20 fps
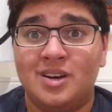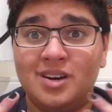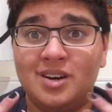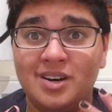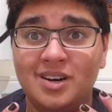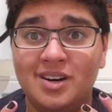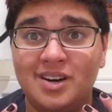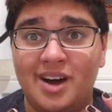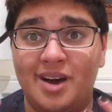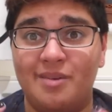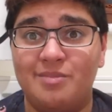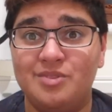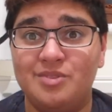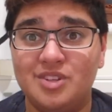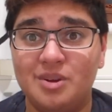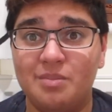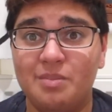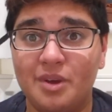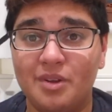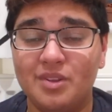Oh, I'm
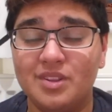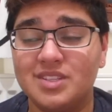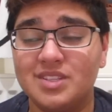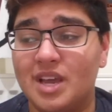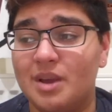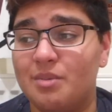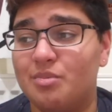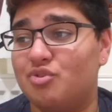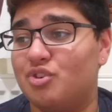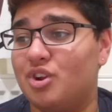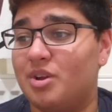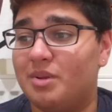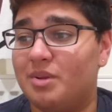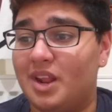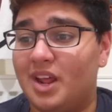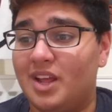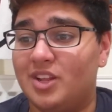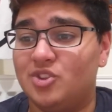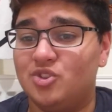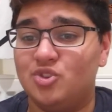jumping on this hype train and
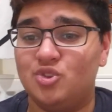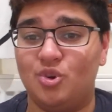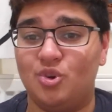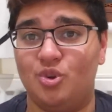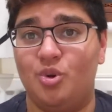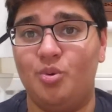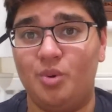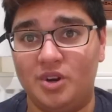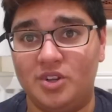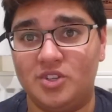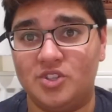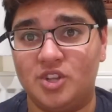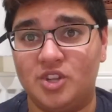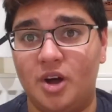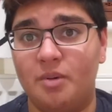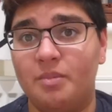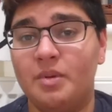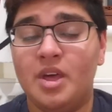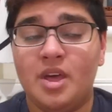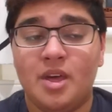I don't know where to
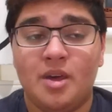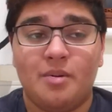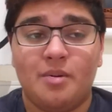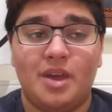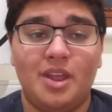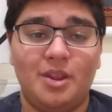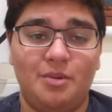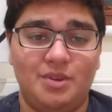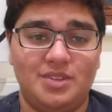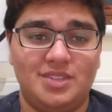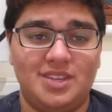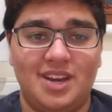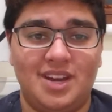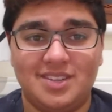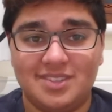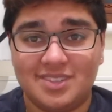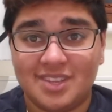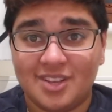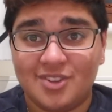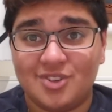stop. Anyways,
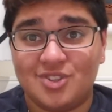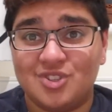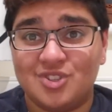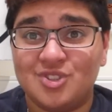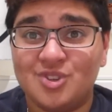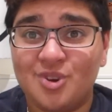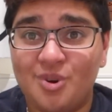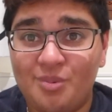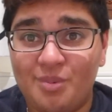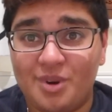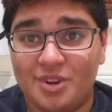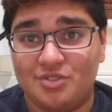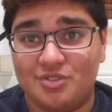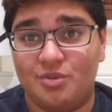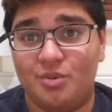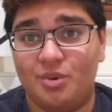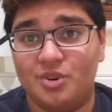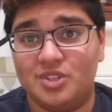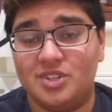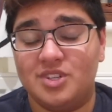guys, thank you so much
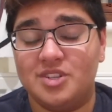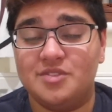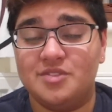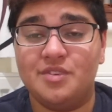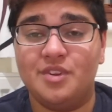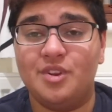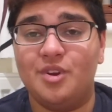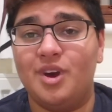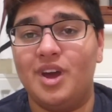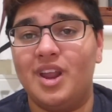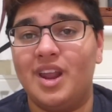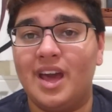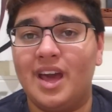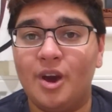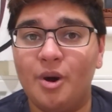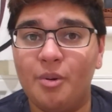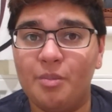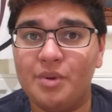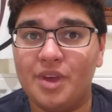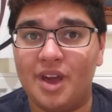for watching this video, and I
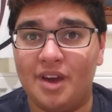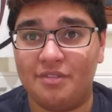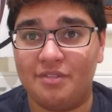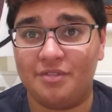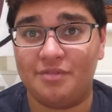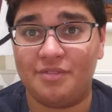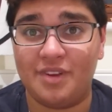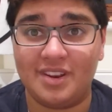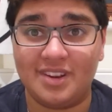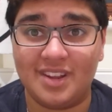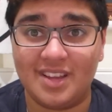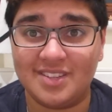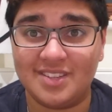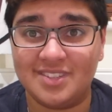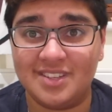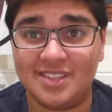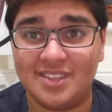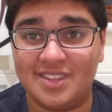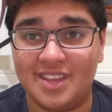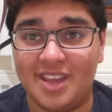hope you have a
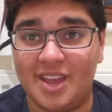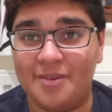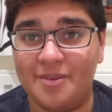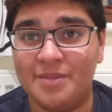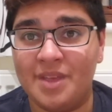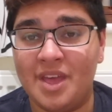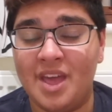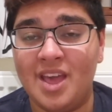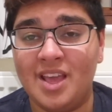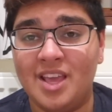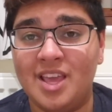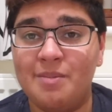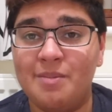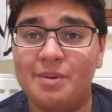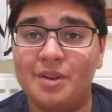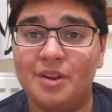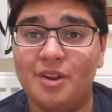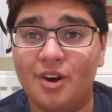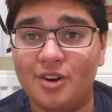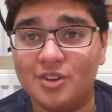fantastic day. Keep
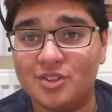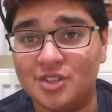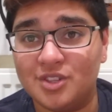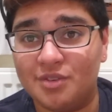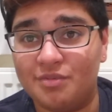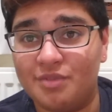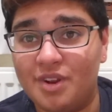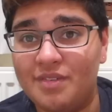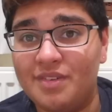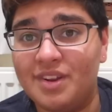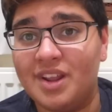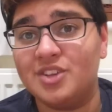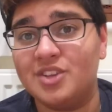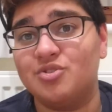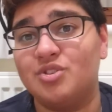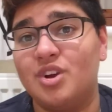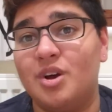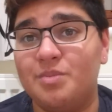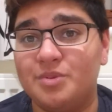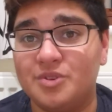it locked to the Raven
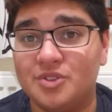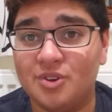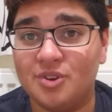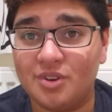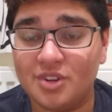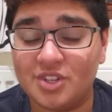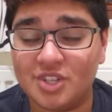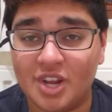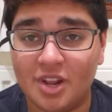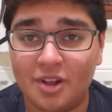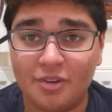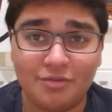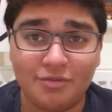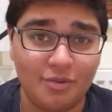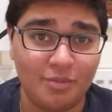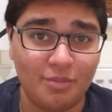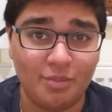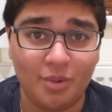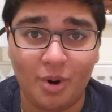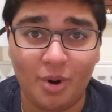Azrael Persona channel
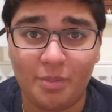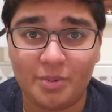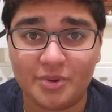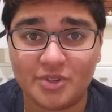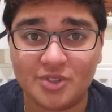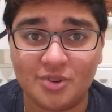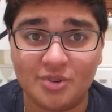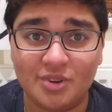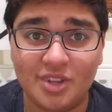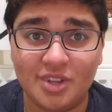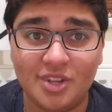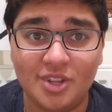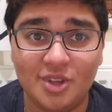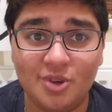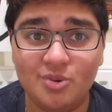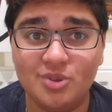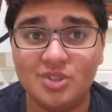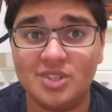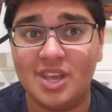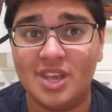for more Persona
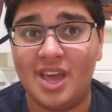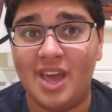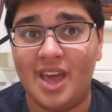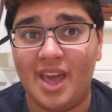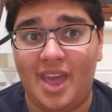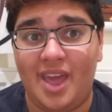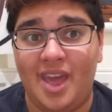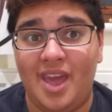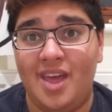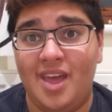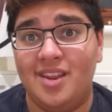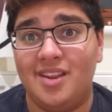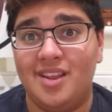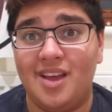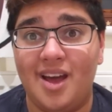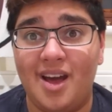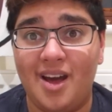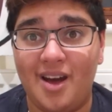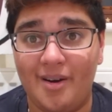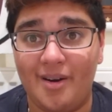news and
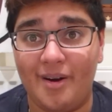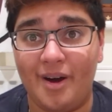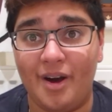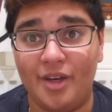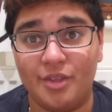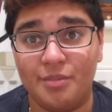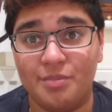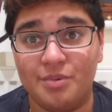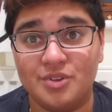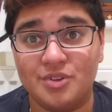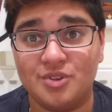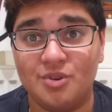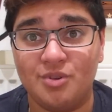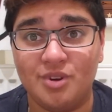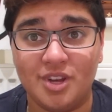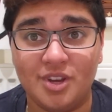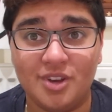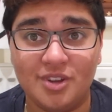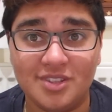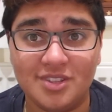other
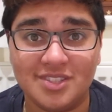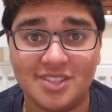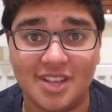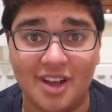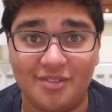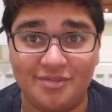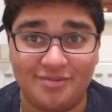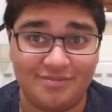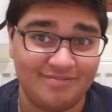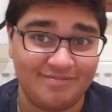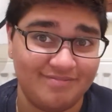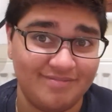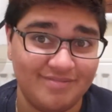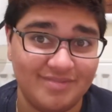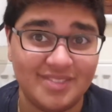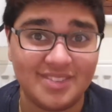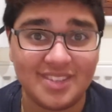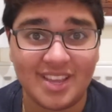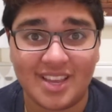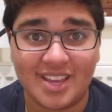Persona good stuff.
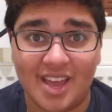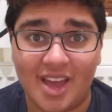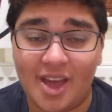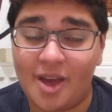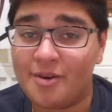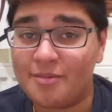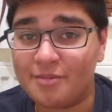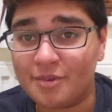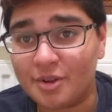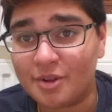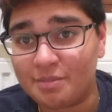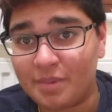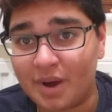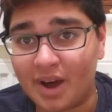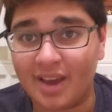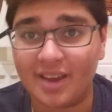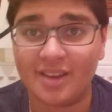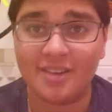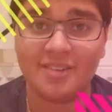Take care. Goodbye.